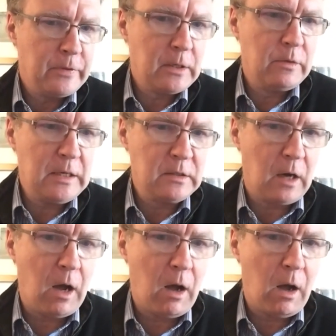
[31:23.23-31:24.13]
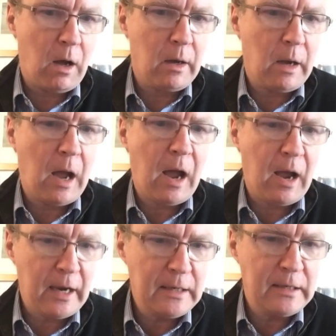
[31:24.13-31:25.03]
the, these are
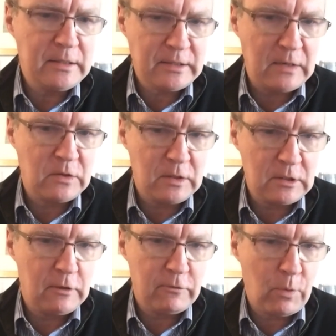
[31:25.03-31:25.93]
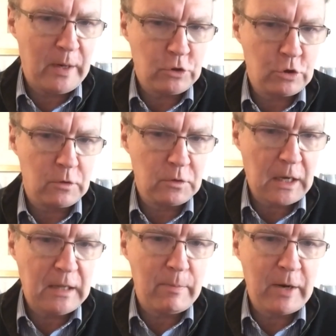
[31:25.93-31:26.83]
highly sensitive
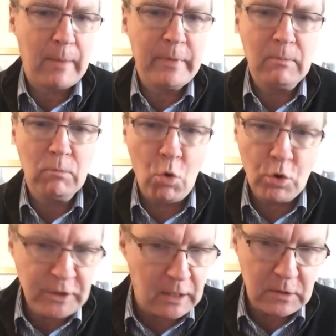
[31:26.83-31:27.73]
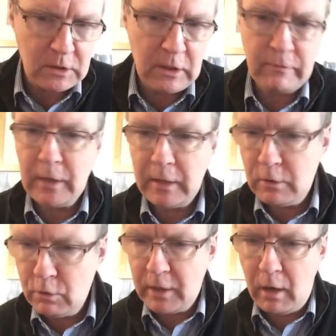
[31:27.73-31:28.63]
questions and they're becoming more sensitive. Now,
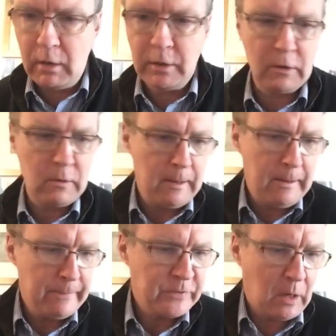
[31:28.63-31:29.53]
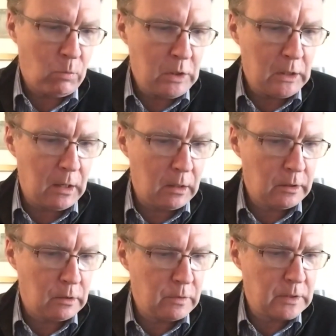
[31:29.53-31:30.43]
you can argue, some will
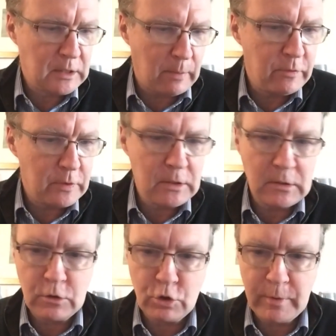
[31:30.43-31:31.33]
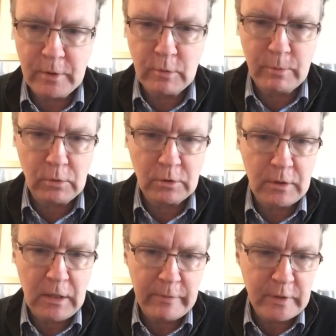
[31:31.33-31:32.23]
argue, that some of this is attributable to
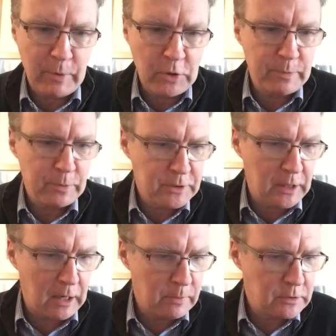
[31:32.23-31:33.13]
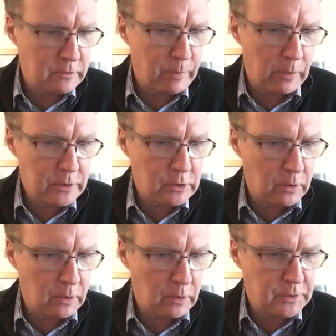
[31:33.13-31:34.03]
the irresponsible statements of Boris
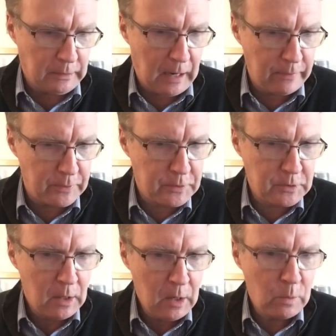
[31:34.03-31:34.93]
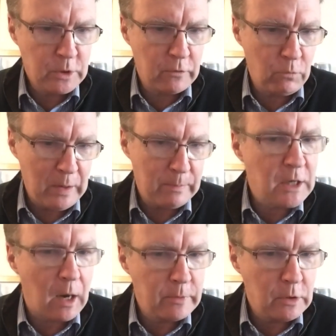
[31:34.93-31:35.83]
Johnson and others, which have
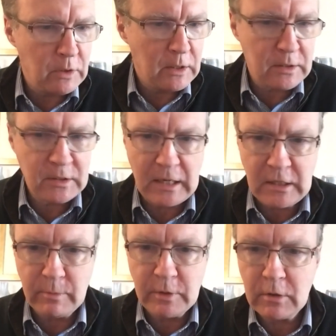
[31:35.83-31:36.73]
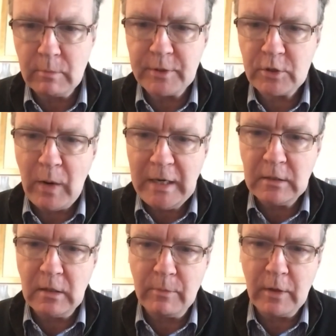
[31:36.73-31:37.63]
whipped up unionist sentiment and
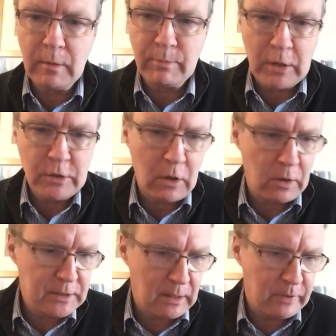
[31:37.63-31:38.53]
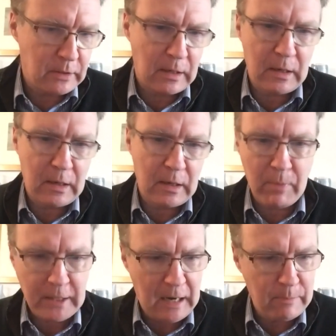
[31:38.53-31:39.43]
persuaded them that the protocol is something that
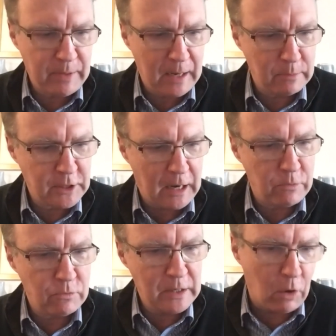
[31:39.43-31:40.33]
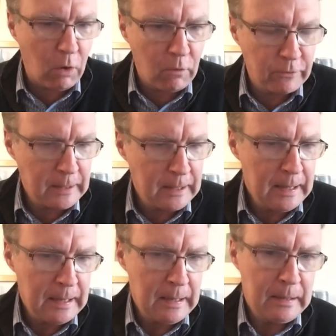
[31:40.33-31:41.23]
they might yet be able to get rid of.
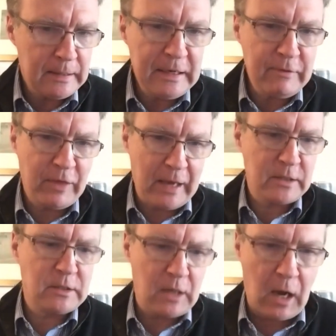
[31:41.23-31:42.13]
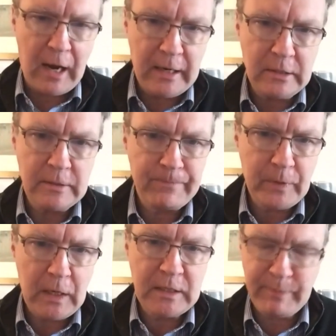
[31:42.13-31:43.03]
Leave that aside,
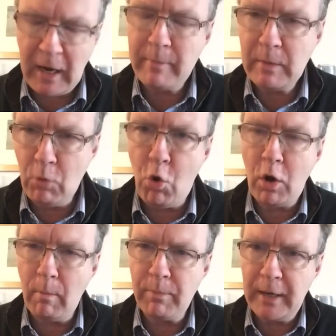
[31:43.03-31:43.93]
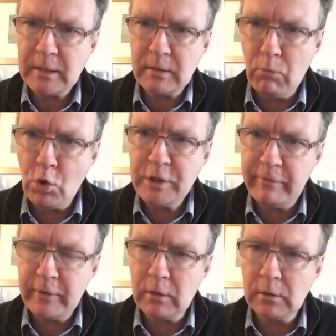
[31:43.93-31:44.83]
it's becoming more complex and more
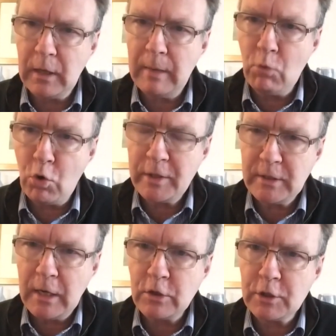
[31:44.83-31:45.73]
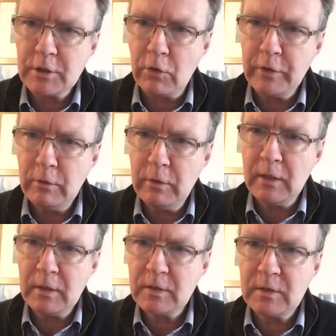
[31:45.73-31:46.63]
difficult and more contentious on the
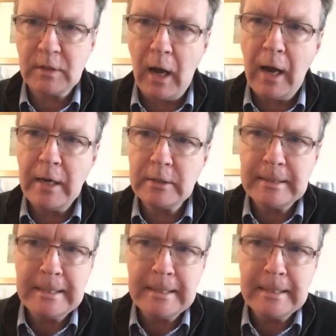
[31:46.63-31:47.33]
unionist side.